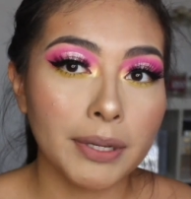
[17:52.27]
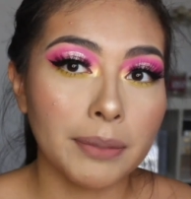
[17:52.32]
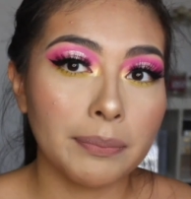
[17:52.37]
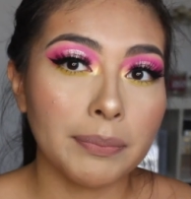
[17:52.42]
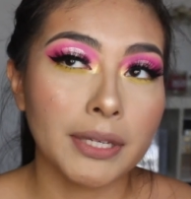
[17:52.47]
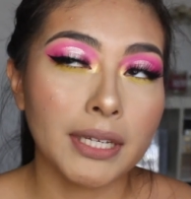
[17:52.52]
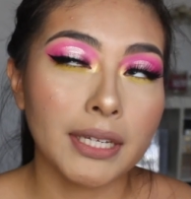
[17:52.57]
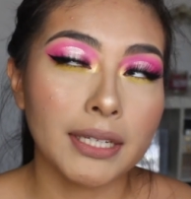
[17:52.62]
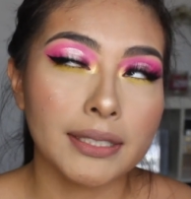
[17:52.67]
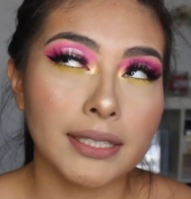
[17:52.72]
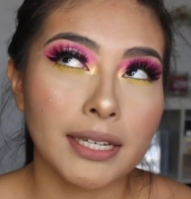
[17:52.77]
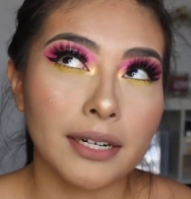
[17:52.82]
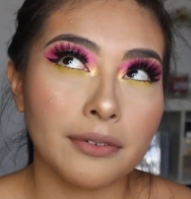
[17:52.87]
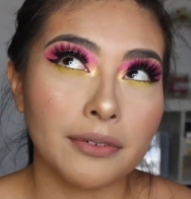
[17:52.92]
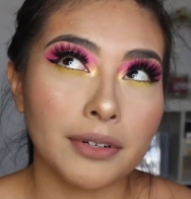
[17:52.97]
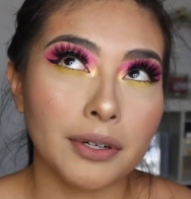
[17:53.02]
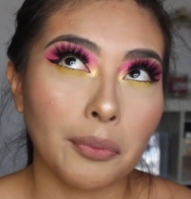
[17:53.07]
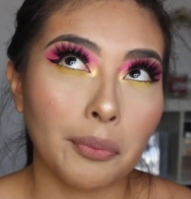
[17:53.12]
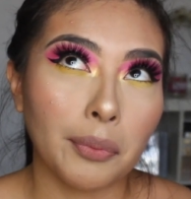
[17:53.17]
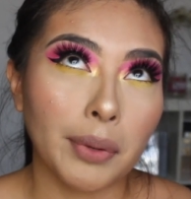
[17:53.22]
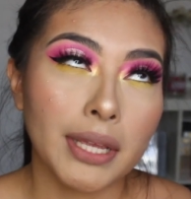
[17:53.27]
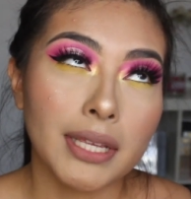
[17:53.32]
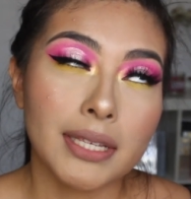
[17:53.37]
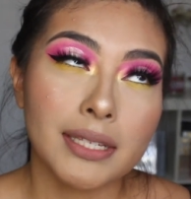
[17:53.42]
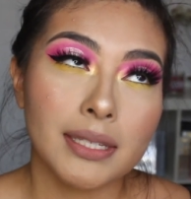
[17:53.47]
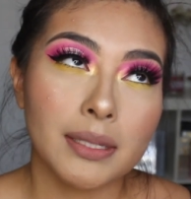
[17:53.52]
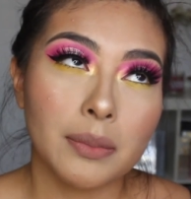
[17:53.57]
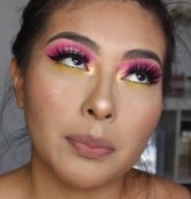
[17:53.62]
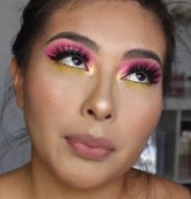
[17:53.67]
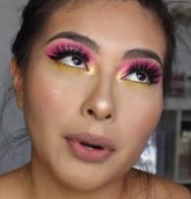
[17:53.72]
But because I don't want to
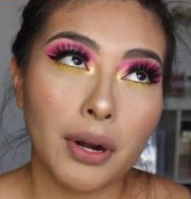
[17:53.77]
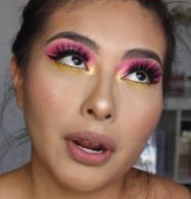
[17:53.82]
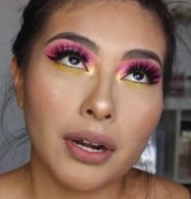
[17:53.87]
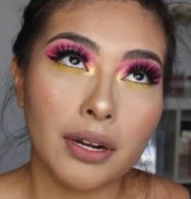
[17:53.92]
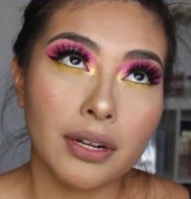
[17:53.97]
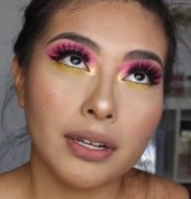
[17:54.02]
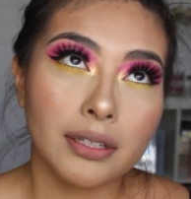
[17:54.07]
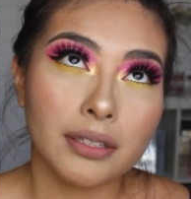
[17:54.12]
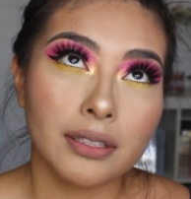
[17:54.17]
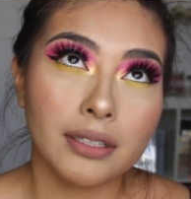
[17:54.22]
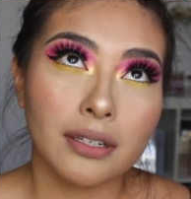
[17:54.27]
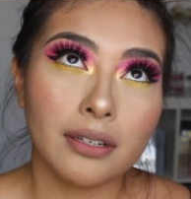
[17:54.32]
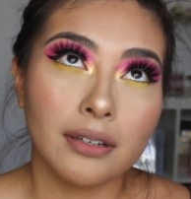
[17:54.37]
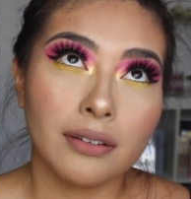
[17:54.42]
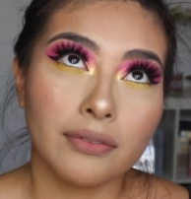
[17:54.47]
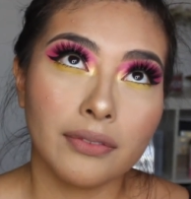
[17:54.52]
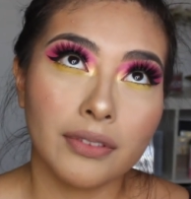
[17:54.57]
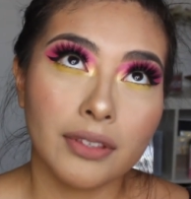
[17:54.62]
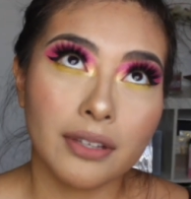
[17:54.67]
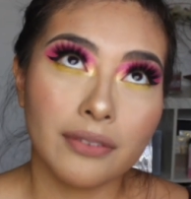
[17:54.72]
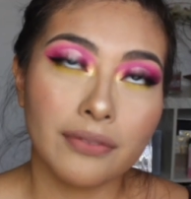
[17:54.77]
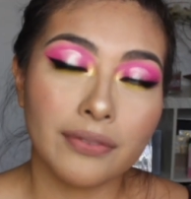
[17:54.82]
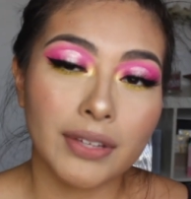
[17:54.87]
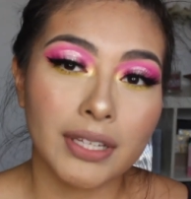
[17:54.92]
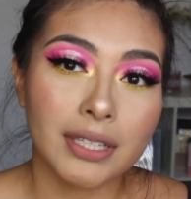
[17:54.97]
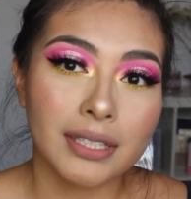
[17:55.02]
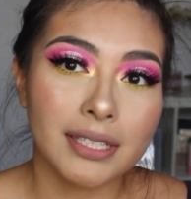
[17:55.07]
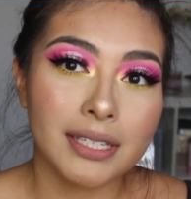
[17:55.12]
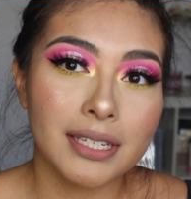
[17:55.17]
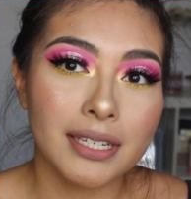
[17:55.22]
waste product of the
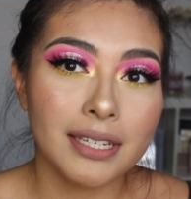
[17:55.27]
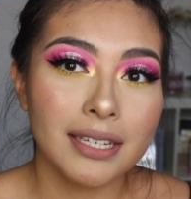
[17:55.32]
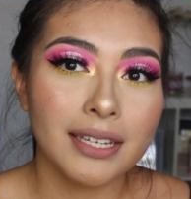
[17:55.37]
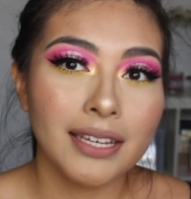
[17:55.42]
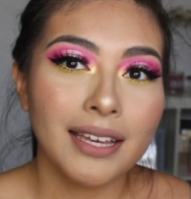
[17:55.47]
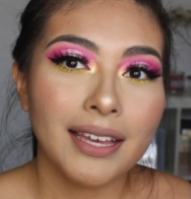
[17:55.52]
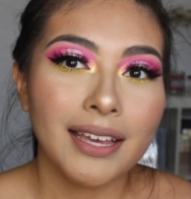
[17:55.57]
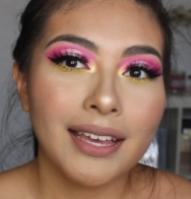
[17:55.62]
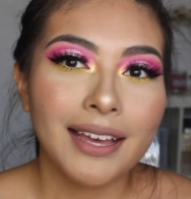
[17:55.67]
Fenty